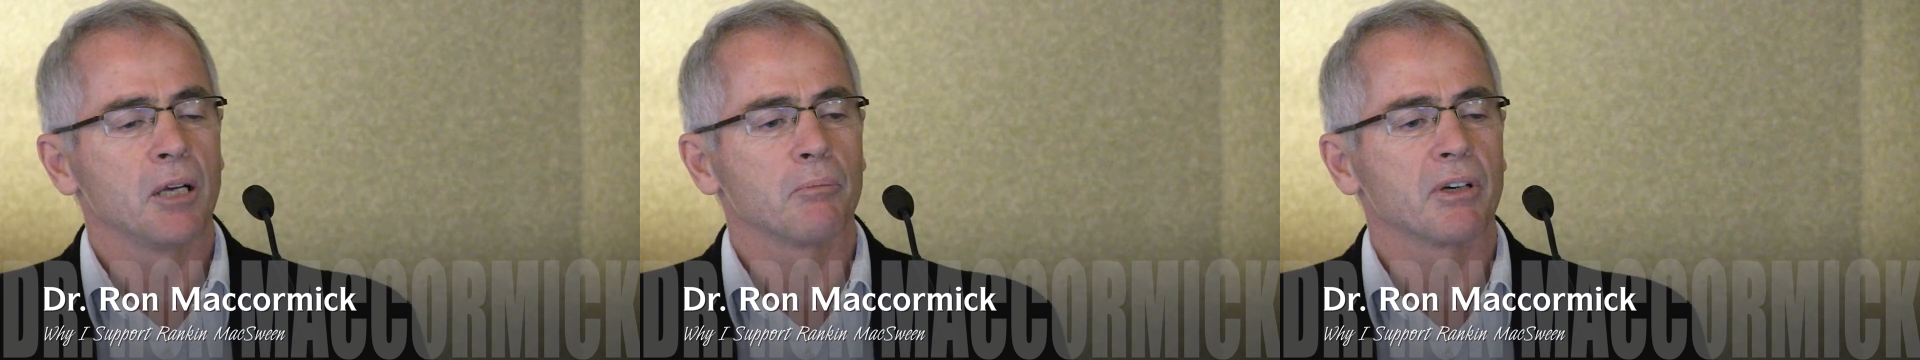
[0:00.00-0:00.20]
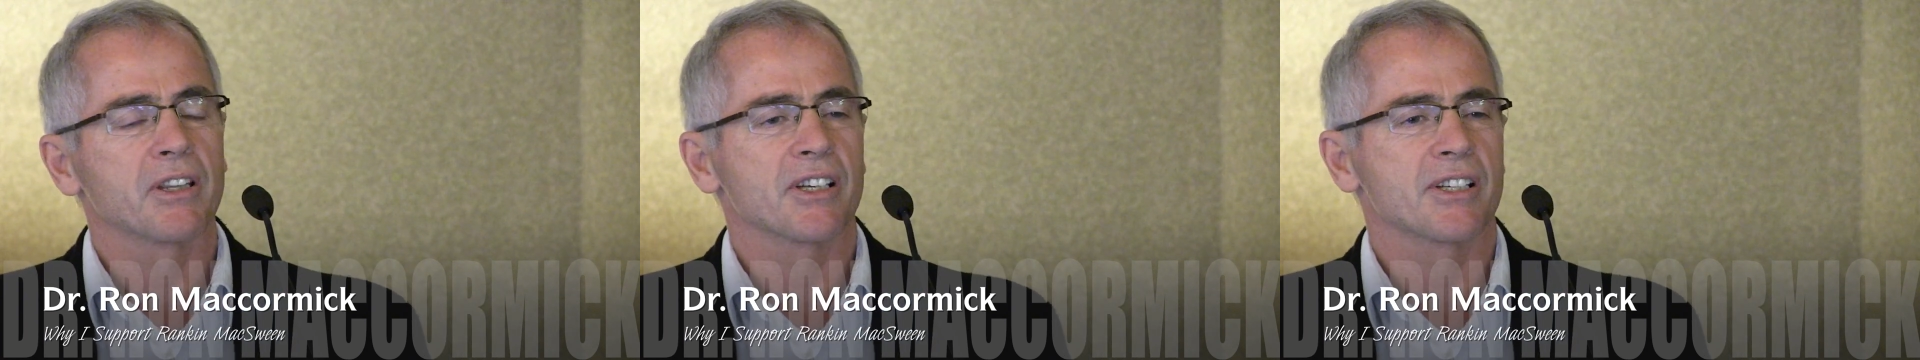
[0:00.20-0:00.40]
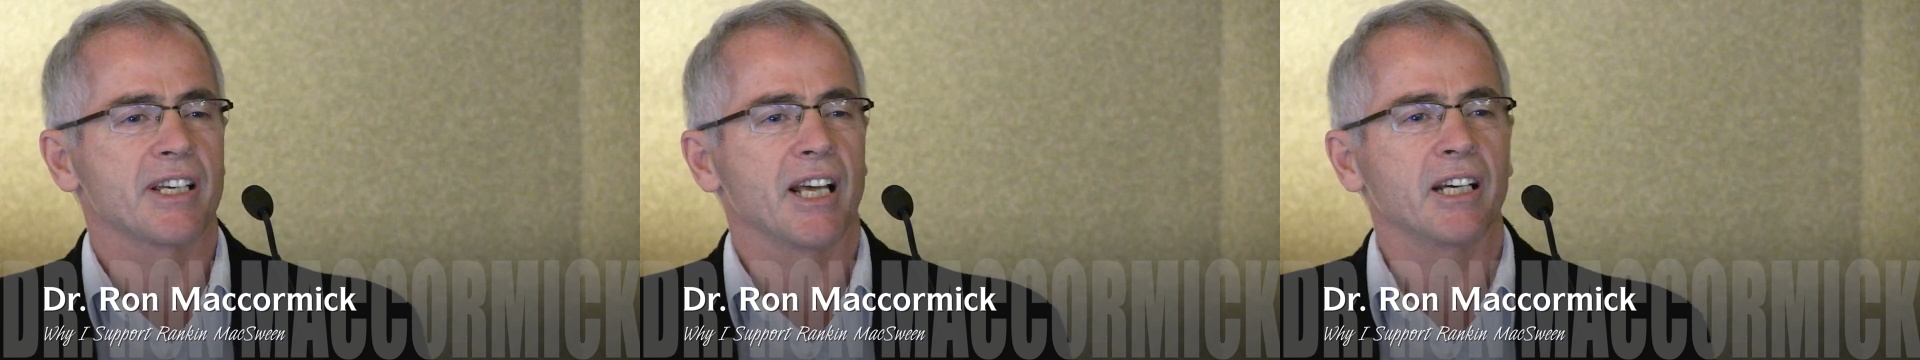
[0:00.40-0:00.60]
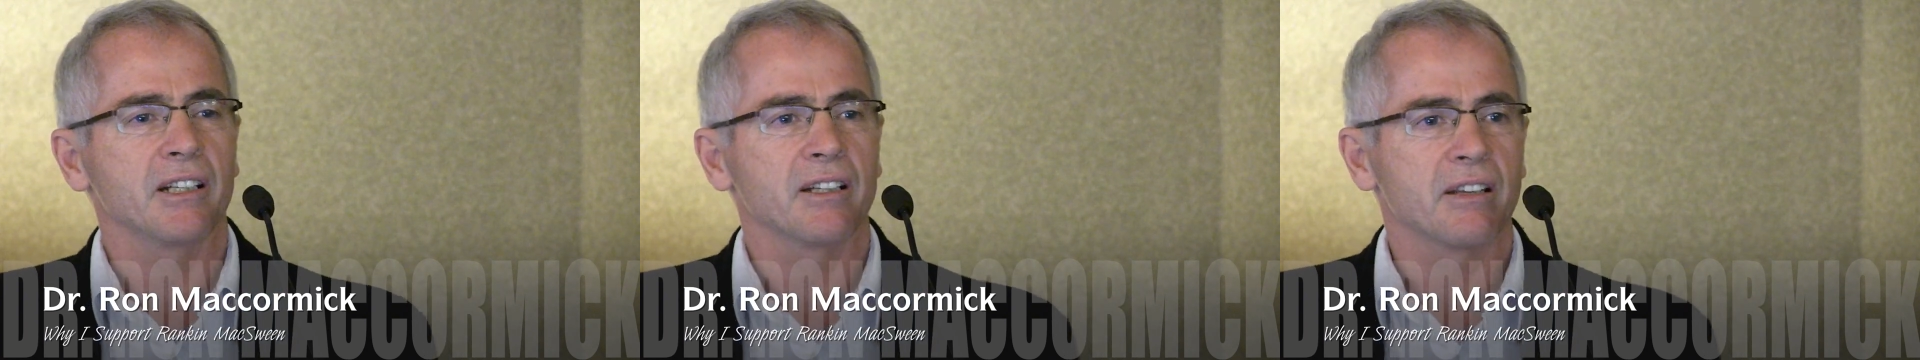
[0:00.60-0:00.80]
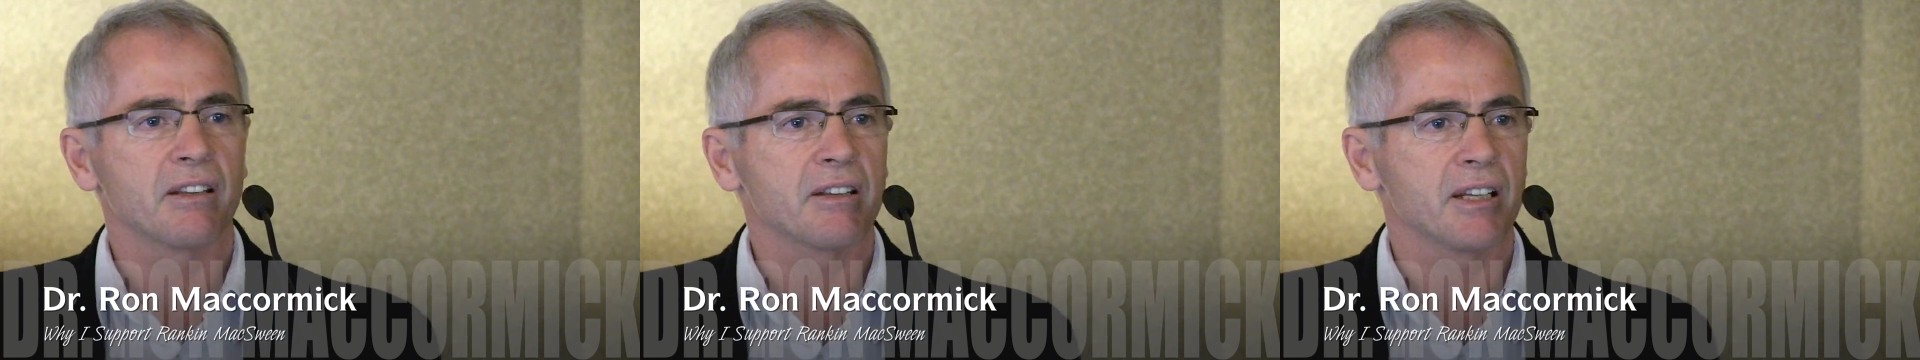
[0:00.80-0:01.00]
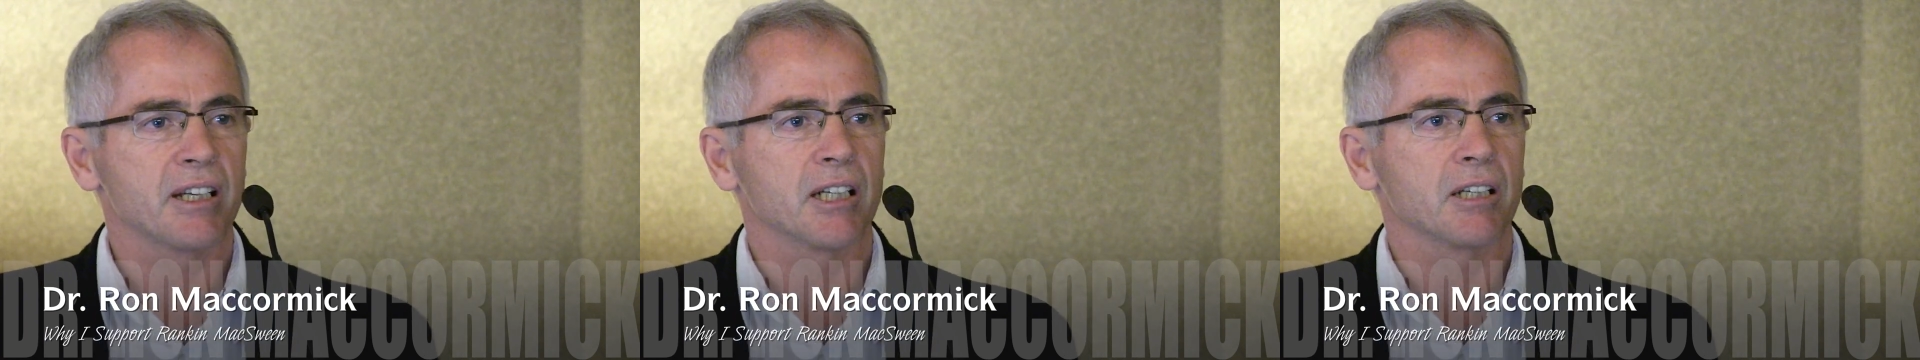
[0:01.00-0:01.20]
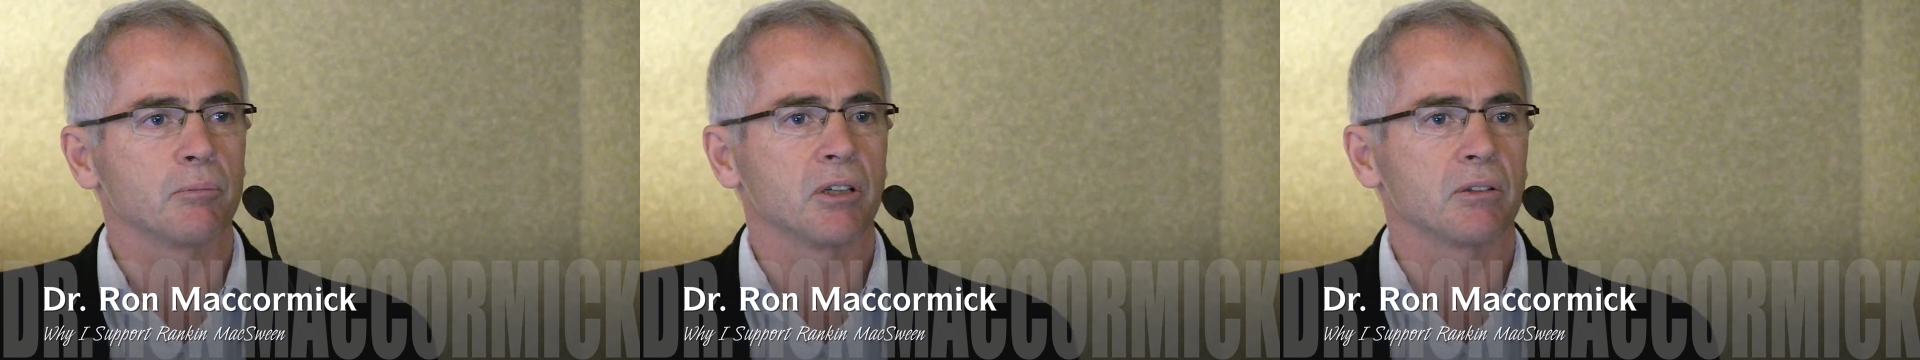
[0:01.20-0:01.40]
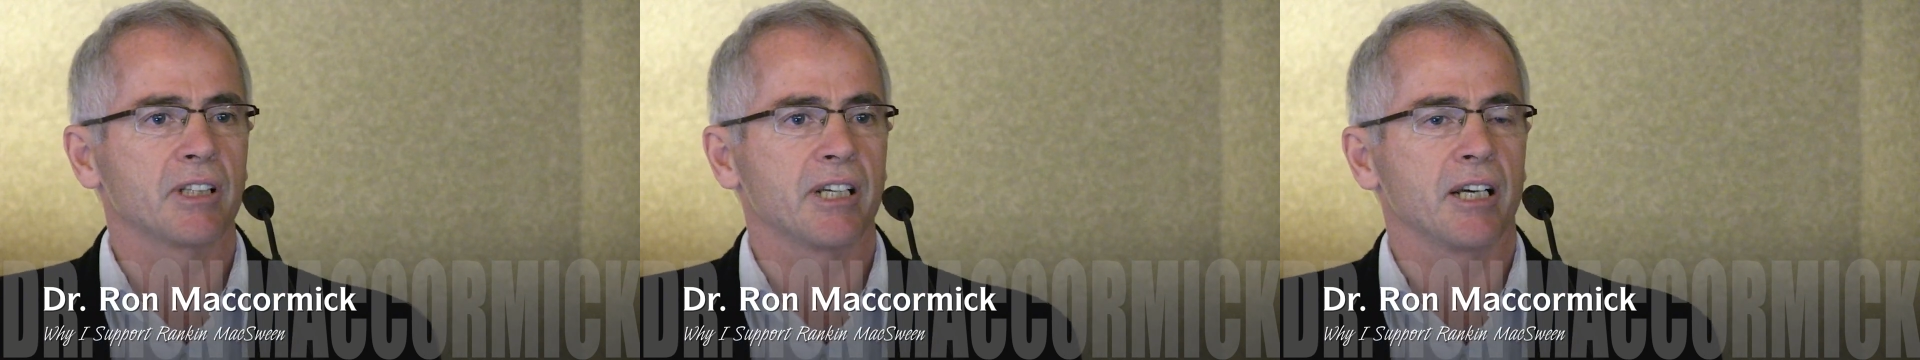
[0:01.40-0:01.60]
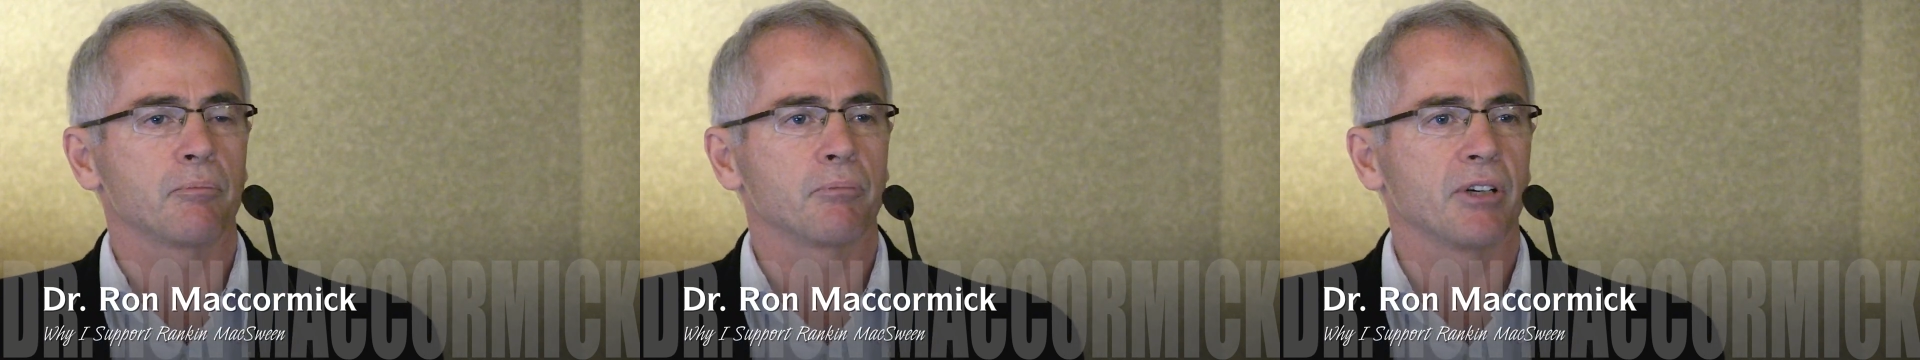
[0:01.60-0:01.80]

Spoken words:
But the second thing about Cape